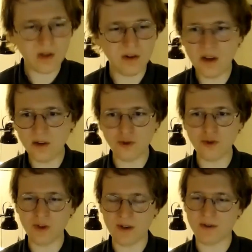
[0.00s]
tea is
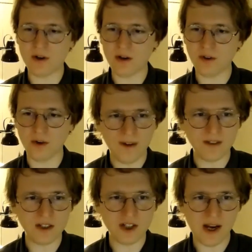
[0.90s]
too diverse.
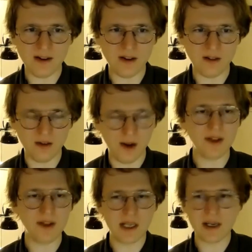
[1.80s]
Wafengjai tastes
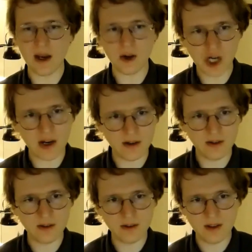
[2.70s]
nothing like Gaoshan.
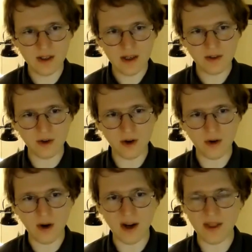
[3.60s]

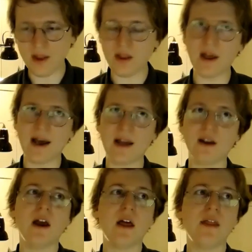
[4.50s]
So I think that
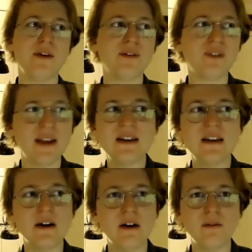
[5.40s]
this
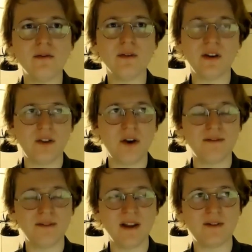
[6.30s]
idea of is there
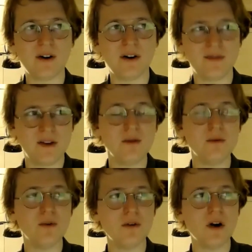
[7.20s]
a flavor of
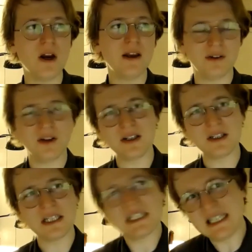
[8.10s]
Yiwu? It's like,
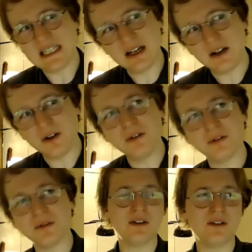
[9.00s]
I don't
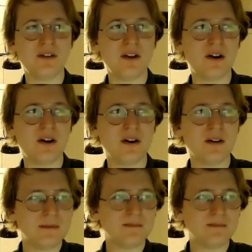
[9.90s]
know, is there